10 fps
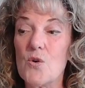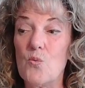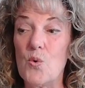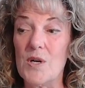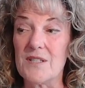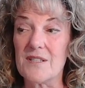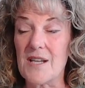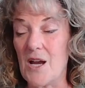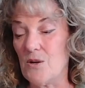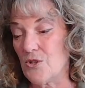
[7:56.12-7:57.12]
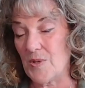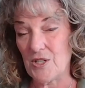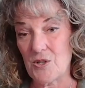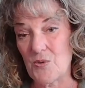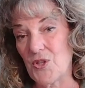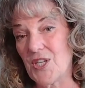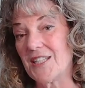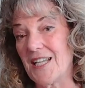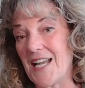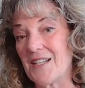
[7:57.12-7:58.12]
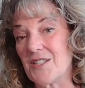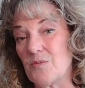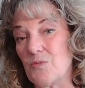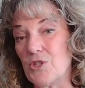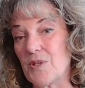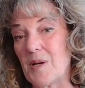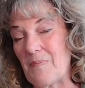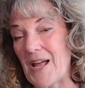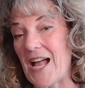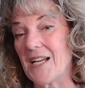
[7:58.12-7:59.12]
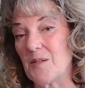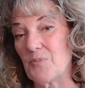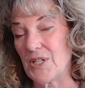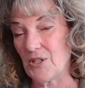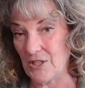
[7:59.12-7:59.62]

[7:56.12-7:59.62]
was out doing his own thing, they asked him, would you come back and bring your